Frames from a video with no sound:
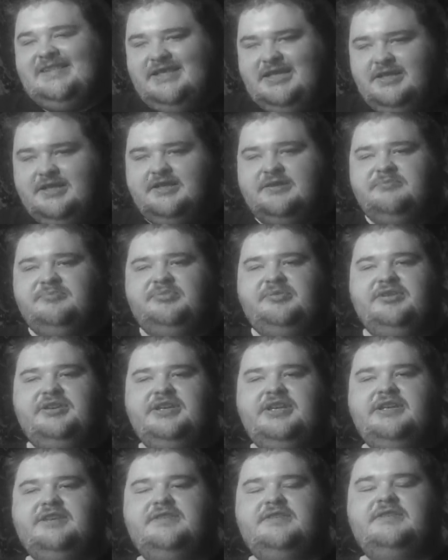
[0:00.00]

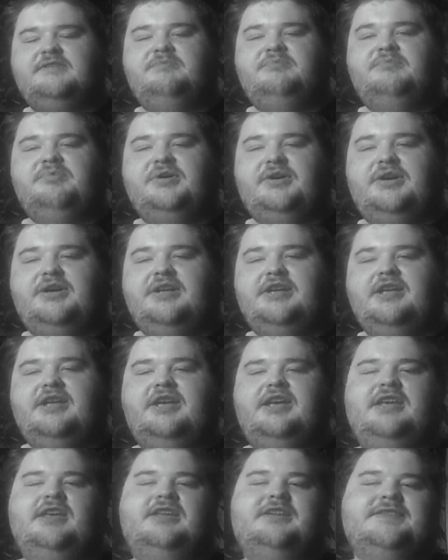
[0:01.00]
Incomplete, but
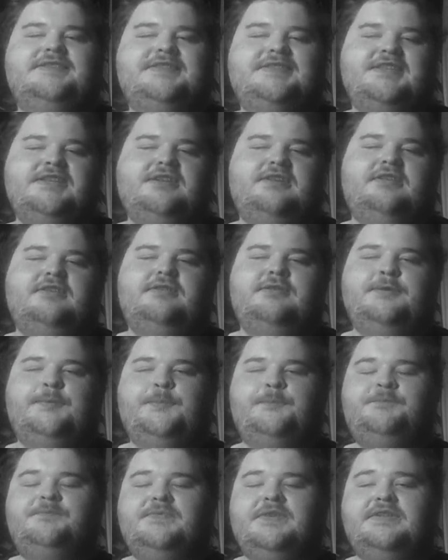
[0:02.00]
hey, it's still
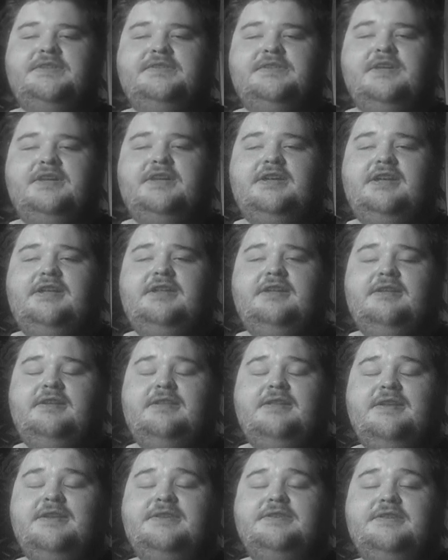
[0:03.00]
it's it,
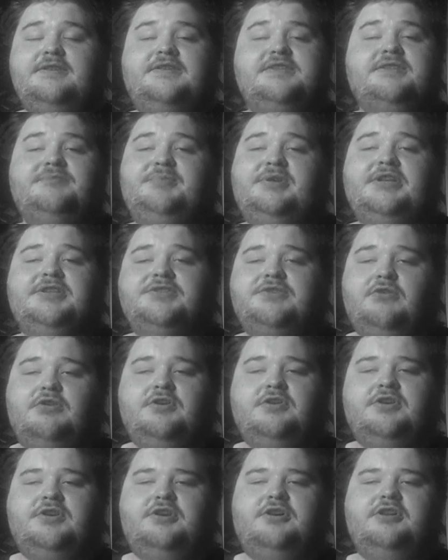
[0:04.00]
it, it's the best
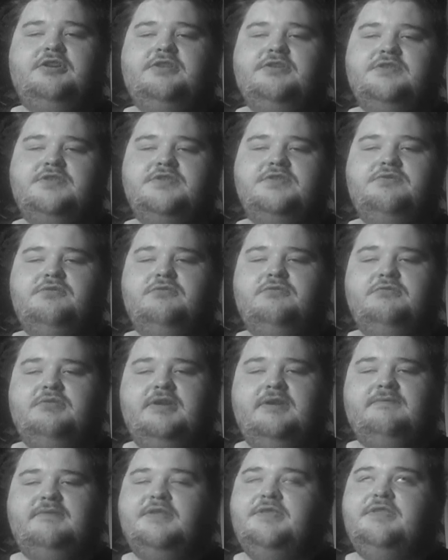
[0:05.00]
Argonaut could do
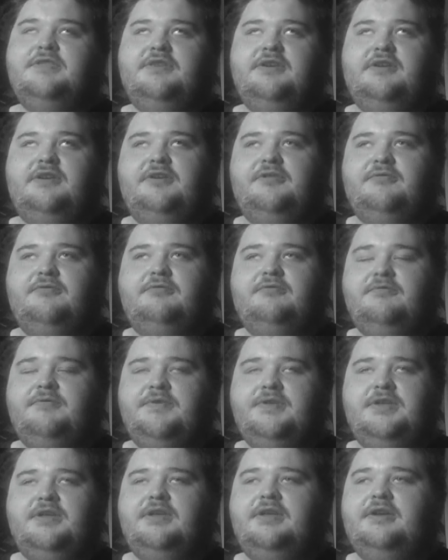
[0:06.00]
given their
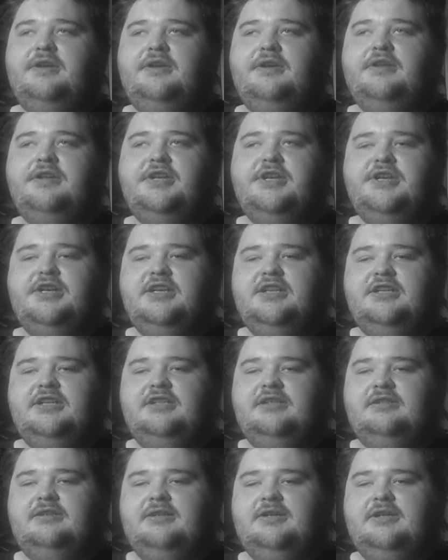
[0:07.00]
the
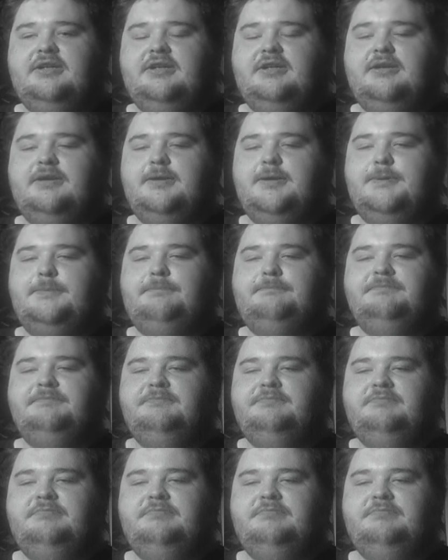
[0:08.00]
uh, uh,